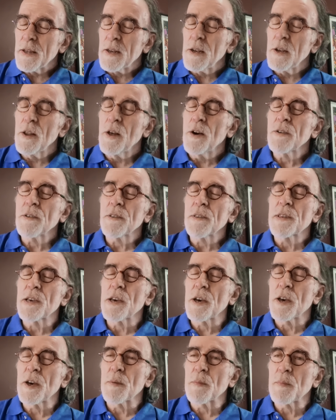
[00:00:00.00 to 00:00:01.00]
long
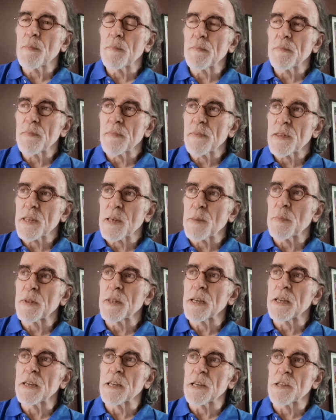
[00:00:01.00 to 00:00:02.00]
term, some
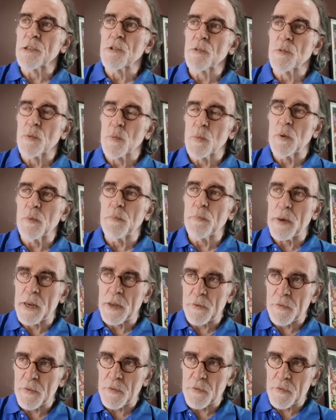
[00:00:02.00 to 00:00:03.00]
of the industrials will
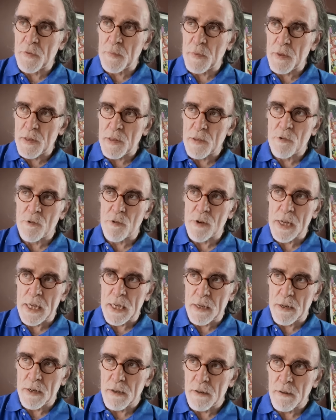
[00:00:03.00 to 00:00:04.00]
benefit from this
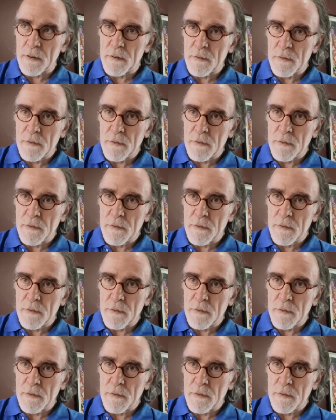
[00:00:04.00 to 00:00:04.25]
green